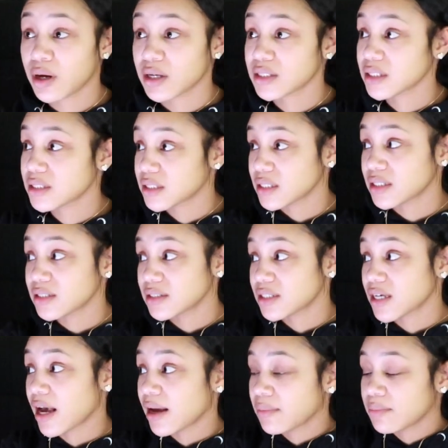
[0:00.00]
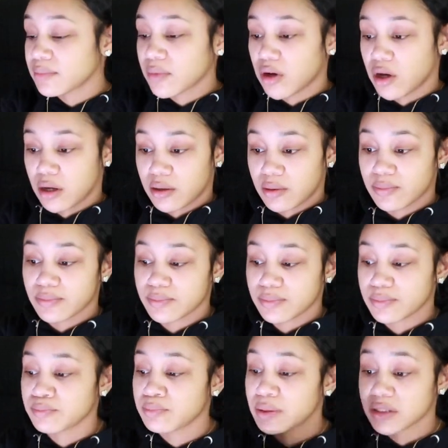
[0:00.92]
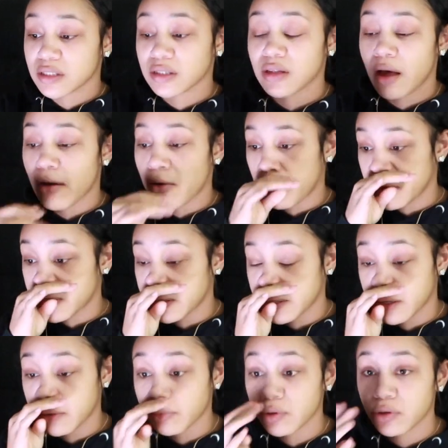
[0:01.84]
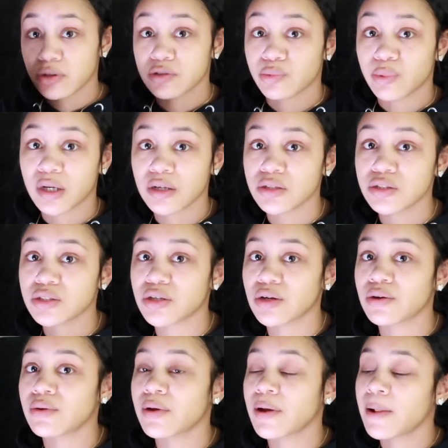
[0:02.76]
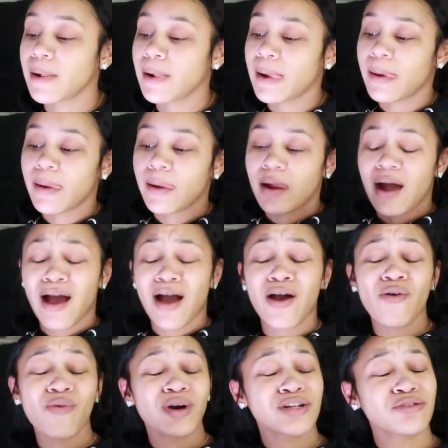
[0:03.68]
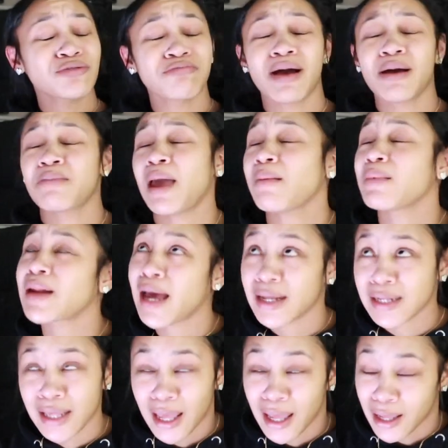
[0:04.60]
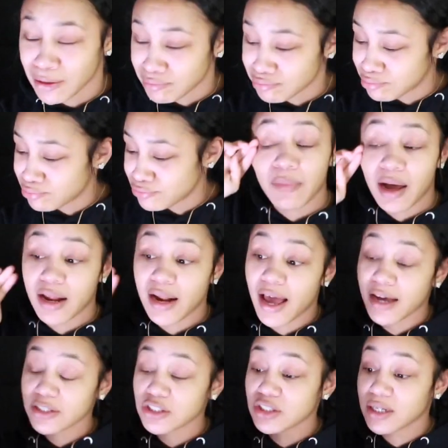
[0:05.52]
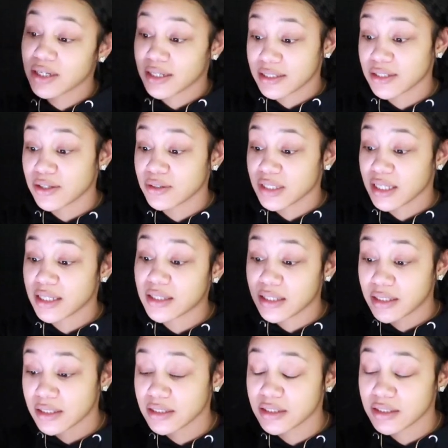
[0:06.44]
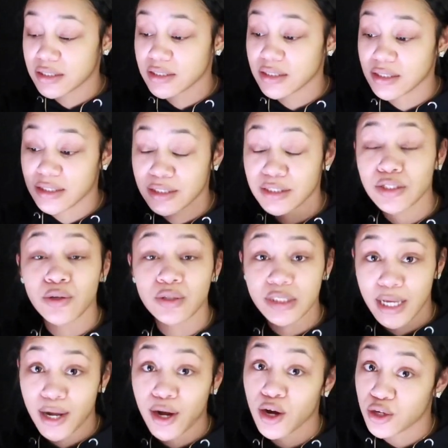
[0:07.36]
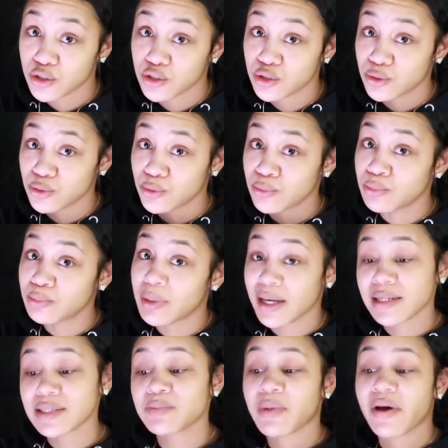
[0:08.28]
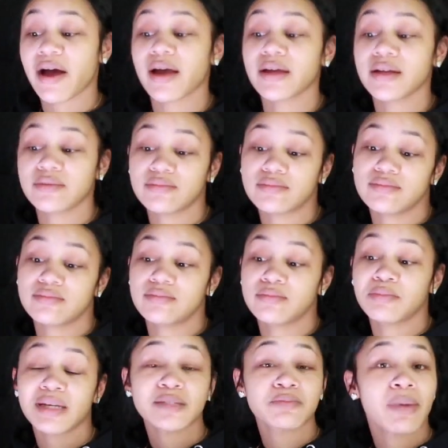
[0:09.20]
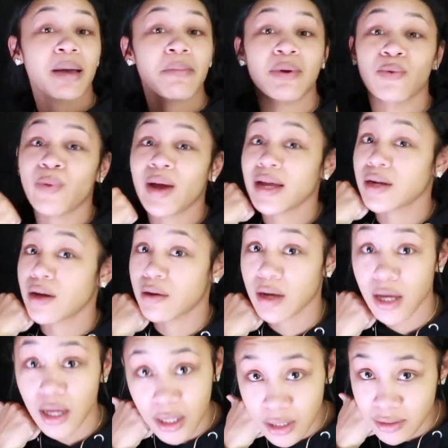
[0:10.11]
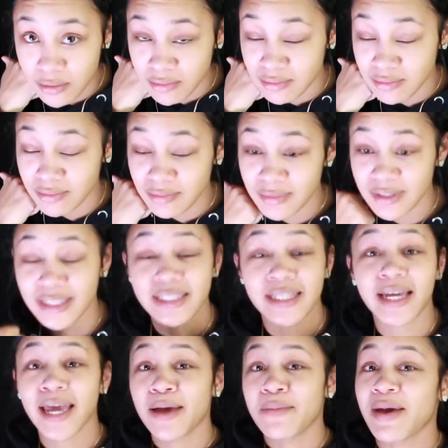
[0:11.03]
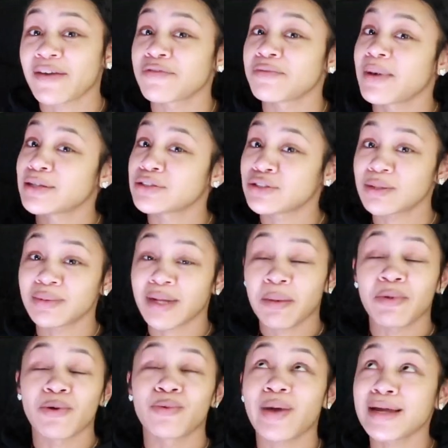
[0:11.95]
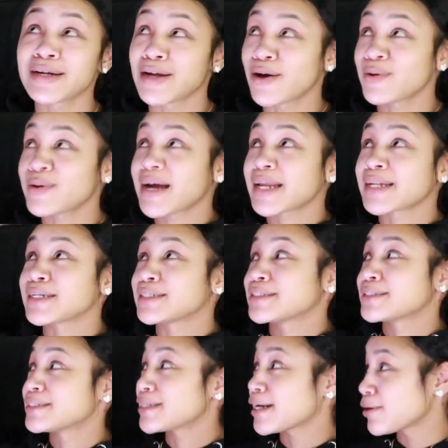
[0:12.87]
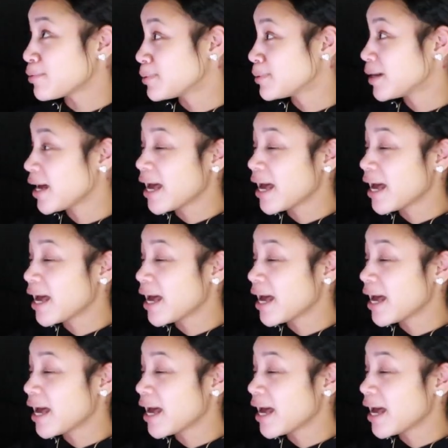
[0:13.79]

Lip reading: processing time puts a lot on the computer as well. So I don't want to do my baby like that. Mine. Actually, I need to go take her to Best Buy. Best Buy been waiting on her since I came back from my trip. They been waiting on her at the door.